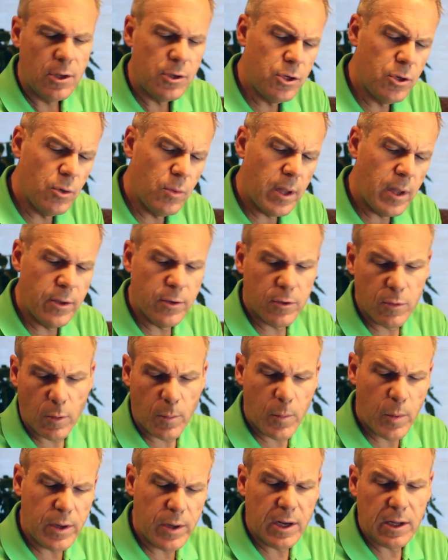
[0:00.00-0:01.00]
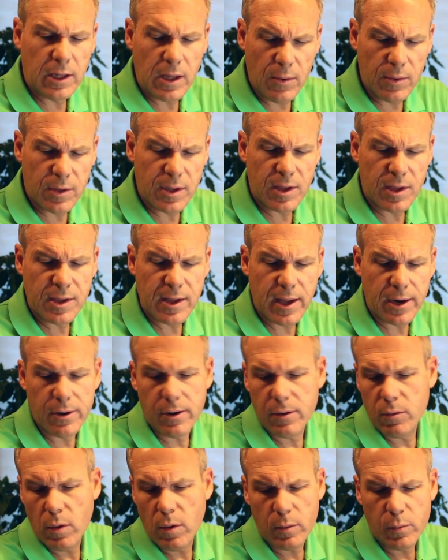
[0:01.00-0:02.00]
2 others were pretty close to center
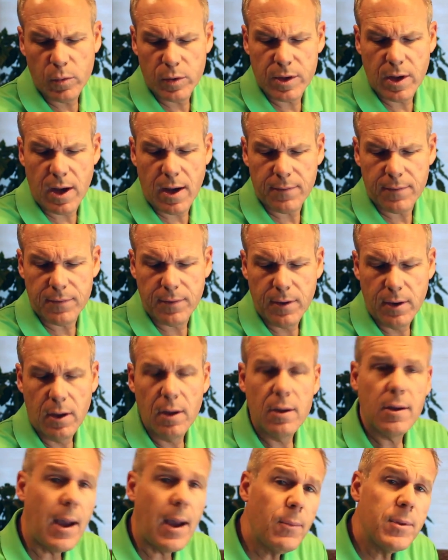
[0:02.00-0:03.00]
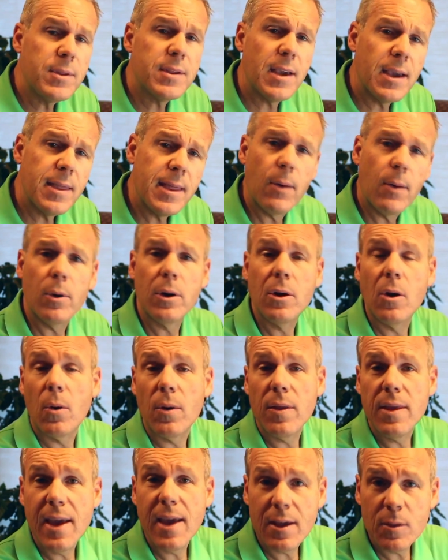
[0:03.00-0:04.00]
and 1 was off. I would say that would go
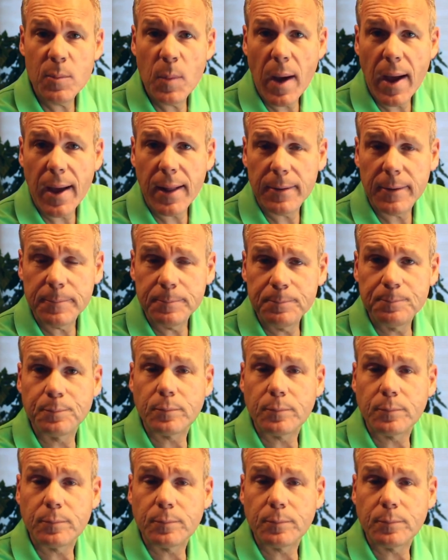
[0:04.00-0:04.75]
to the yes pile.